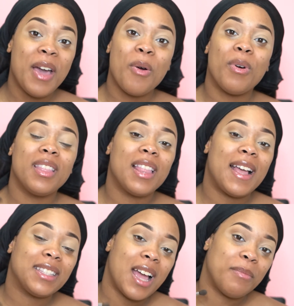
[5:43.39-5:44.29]
One of the
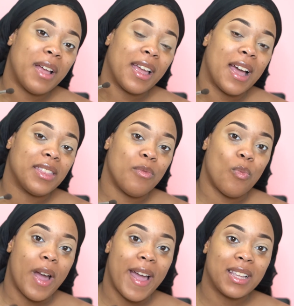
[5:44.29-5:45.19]
last times I got them
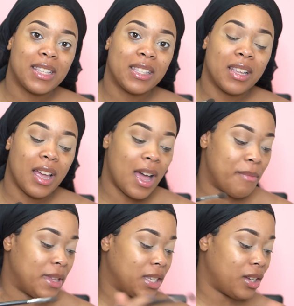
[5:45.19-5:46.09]
waxed, I
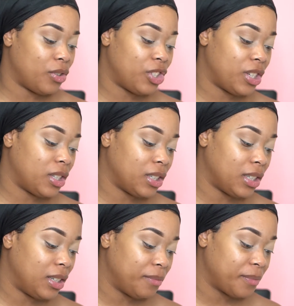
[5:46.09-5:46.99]

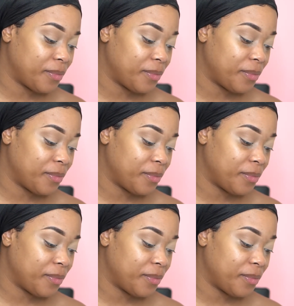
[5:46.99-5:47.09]
misunderstood